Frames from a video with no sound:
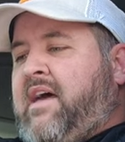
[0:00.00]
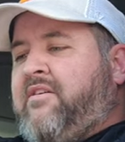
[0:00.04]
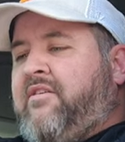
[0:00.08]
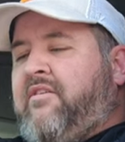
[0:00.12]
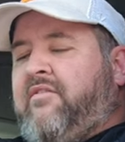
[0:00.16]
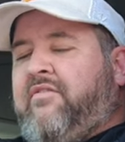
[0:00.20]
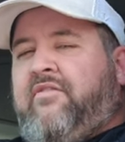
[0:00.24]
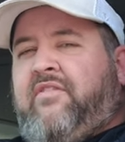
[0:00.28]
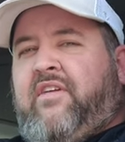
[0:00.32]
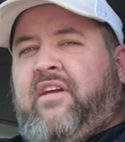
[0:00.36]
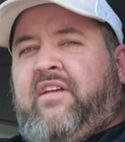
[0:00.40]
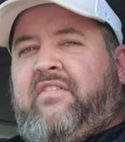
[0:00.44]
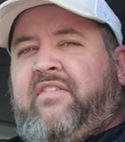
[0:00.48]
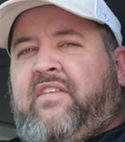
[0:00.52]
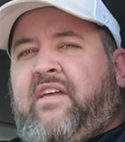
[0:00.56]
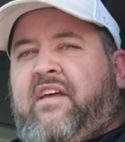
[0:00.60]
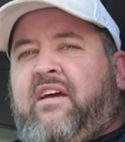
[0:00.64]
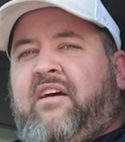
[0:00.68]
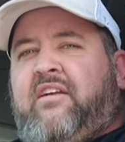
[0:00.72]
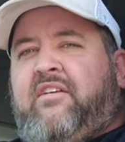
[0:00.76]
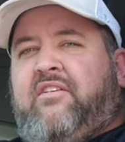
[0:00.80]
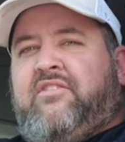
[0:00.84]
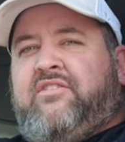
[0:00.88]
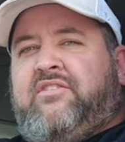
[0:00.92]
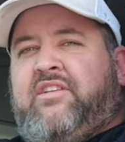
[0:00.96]
I don't think
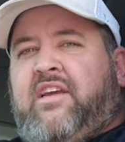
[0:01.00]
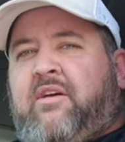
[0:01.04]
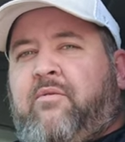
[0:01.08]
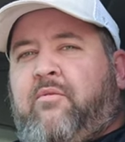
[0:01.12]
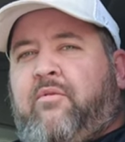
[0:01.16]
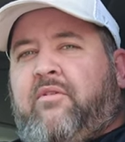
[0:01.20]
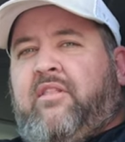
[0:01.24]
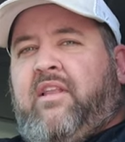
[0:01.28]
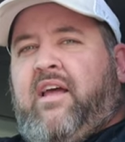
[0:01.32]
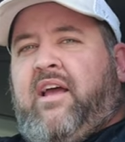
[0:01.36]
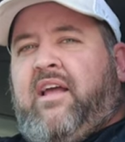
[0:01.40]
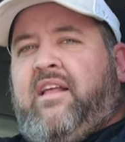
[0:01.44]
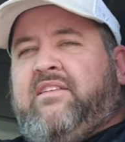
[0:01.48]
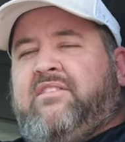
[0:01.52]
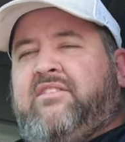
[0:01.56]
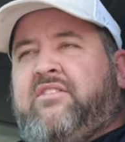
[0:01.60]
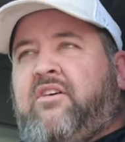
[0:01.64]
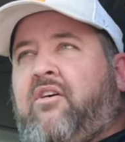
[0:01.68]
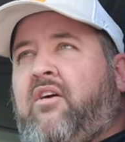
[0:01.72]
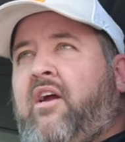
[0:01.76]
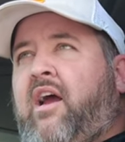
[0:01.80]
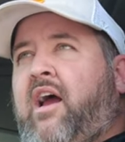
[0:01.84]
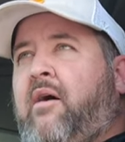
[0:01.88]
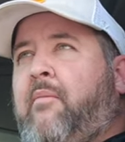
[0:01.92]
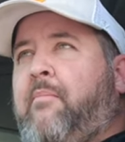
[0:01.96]
they understand with
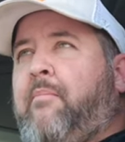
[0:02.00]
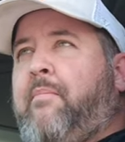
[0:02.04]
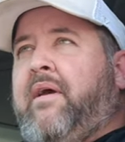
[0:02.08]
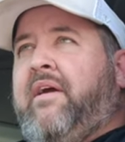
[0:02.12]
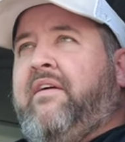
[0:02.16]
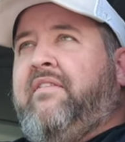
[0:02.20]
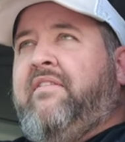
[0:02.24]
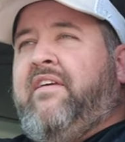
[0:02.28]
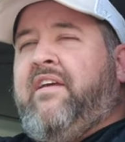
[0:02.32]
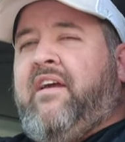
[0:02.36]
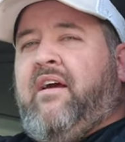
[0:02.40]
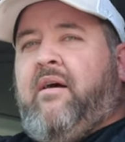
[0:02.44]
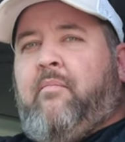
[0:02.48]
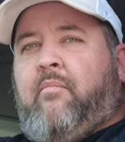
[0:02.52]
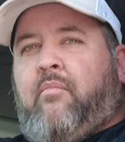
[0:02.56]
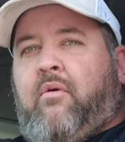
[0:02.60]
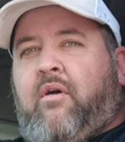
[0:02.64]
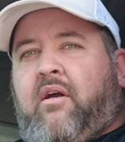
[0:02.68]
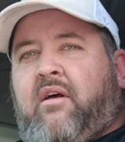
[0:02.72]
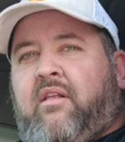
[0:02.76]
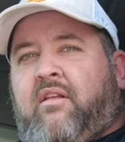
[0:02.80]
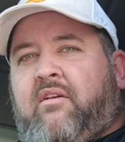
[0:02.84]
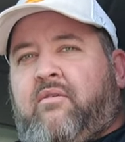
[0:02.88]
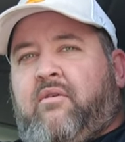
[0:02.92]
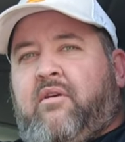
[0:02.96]
Landstar how big the
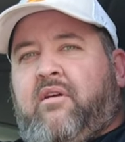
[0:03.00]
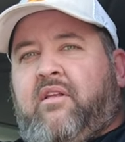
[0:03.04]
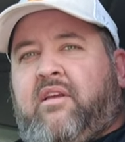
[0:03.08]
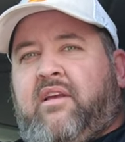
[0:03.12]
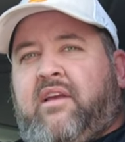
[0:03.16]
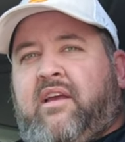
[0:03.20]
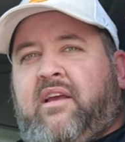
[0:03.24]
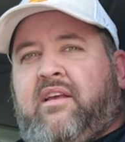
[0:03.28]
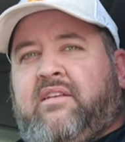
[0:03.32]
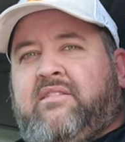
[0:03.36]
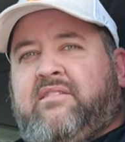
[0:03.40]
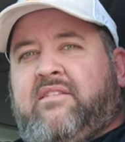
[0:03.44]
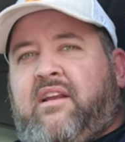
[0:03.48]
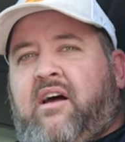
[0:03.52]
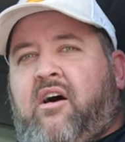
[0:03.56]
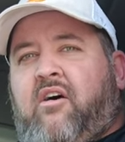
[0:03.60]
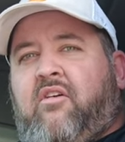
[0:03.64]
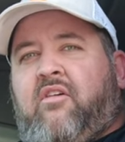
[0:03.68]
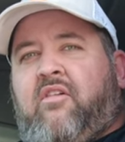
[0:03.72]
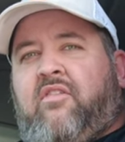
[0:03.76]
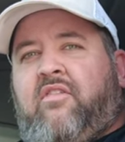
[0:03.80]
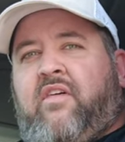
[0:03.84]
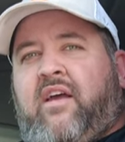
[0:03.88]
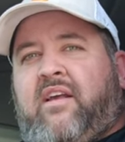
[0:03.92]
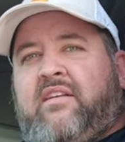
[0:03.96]
umbrella really is and
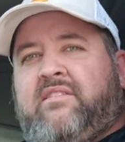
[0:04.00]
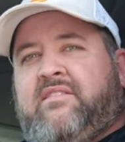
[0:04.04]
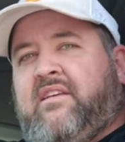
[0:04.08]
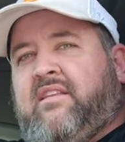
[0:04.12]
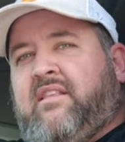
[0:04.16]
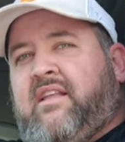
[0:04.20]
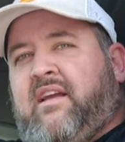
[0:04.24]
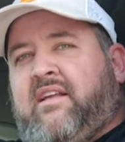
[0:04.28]
all the things that